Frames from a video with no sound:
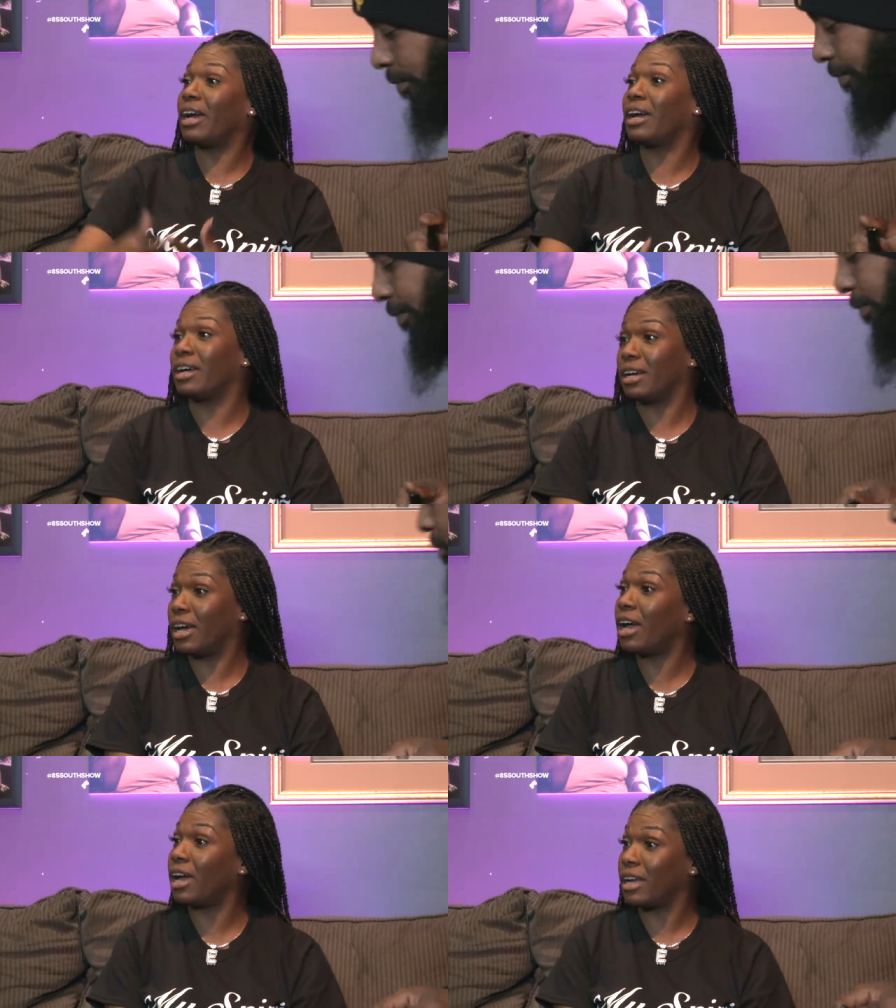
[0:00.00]
Whoa.
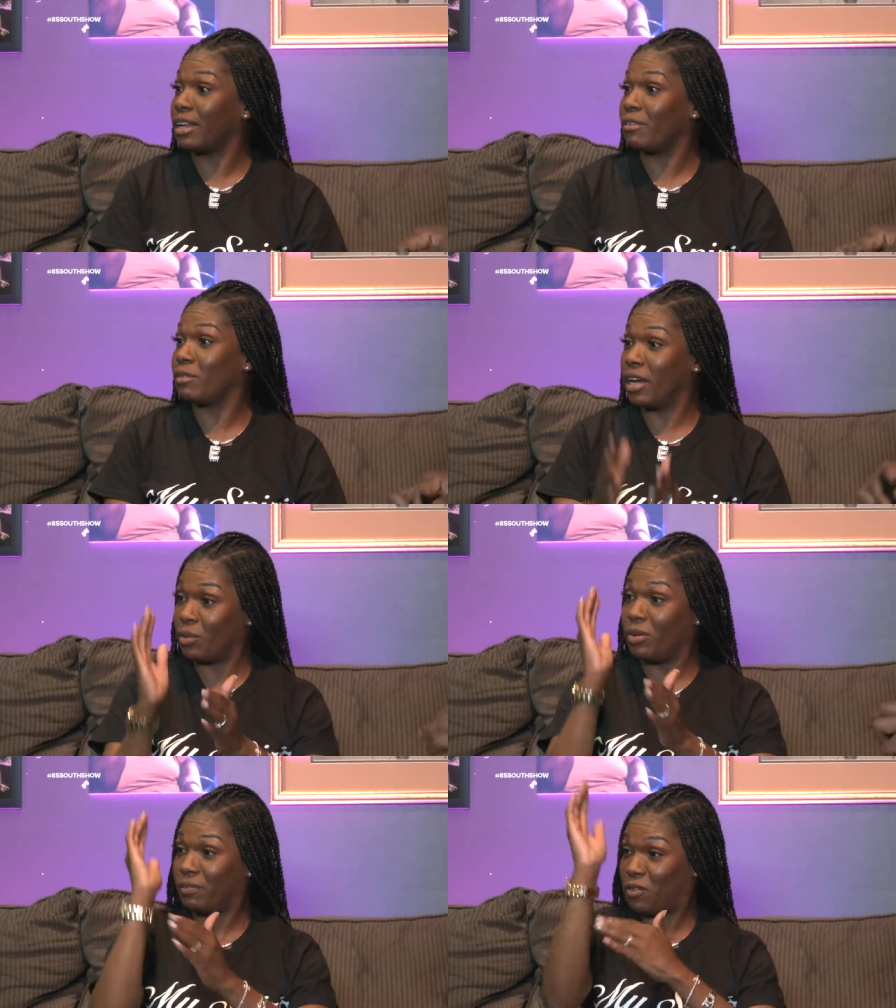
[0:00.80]
hey, hey, yeah. yeah,
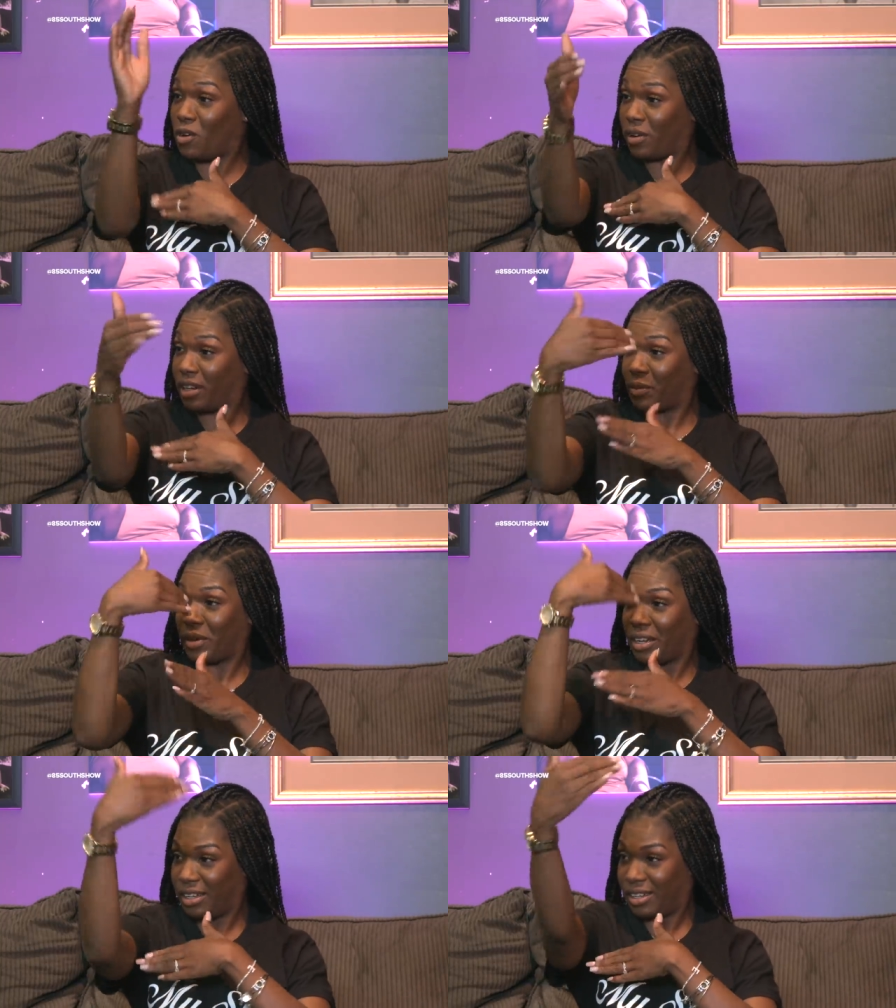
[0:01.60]
went forward that yeah,
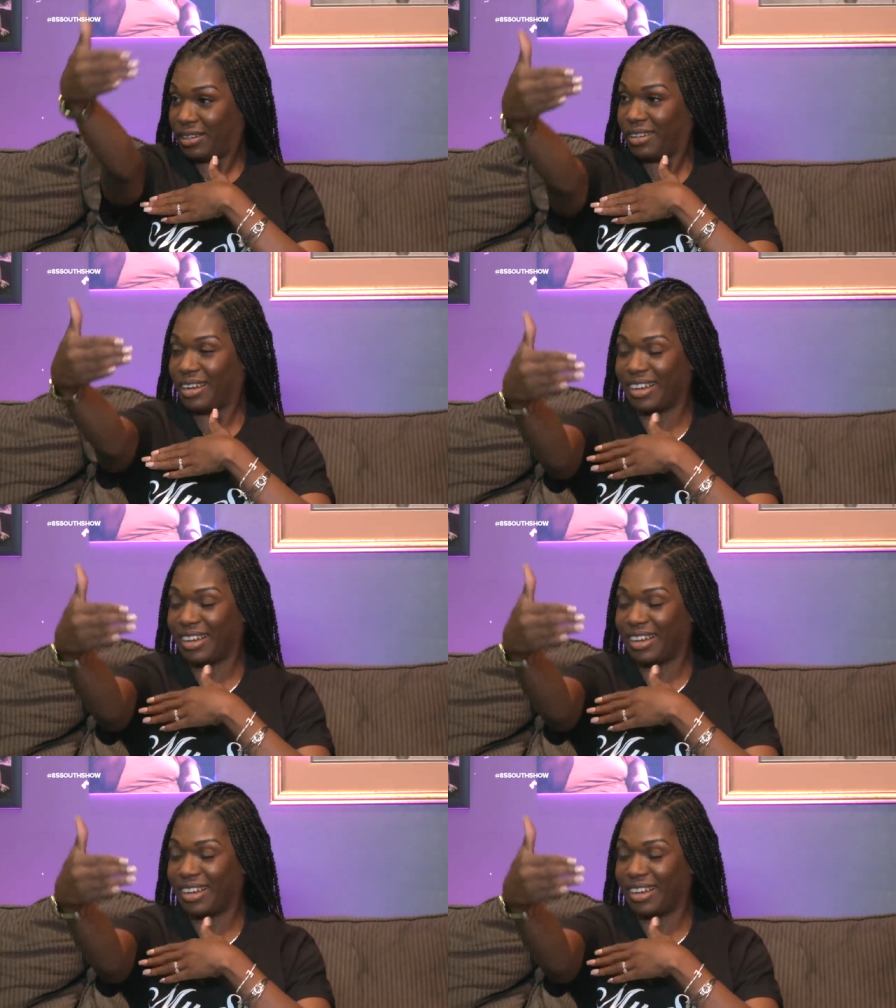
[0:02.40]
way, yeah.